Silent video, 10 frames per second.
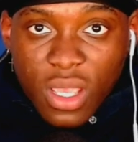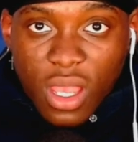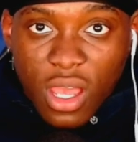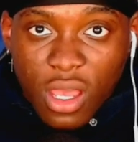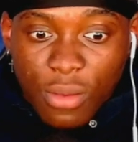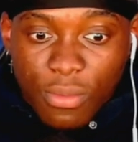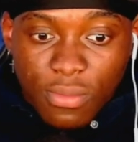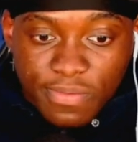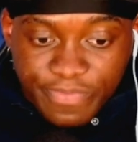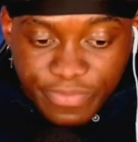So
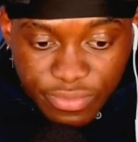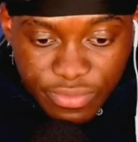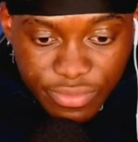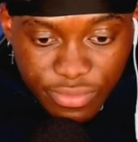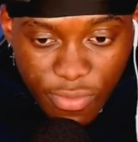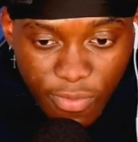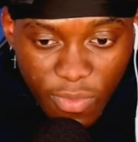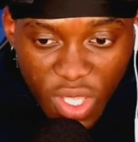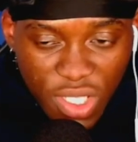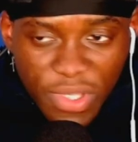
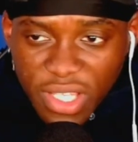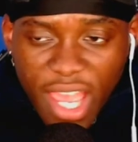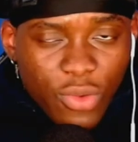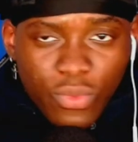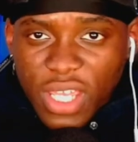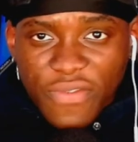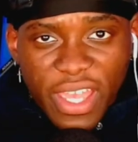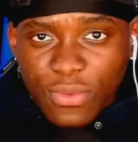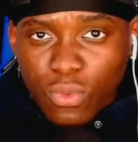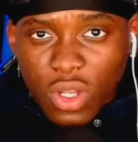it's kind of weird that
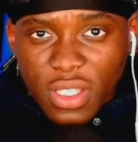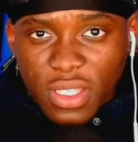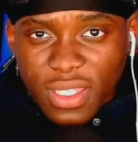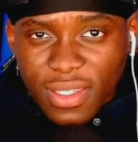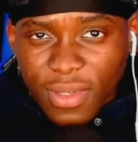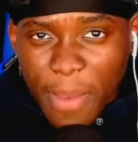he wants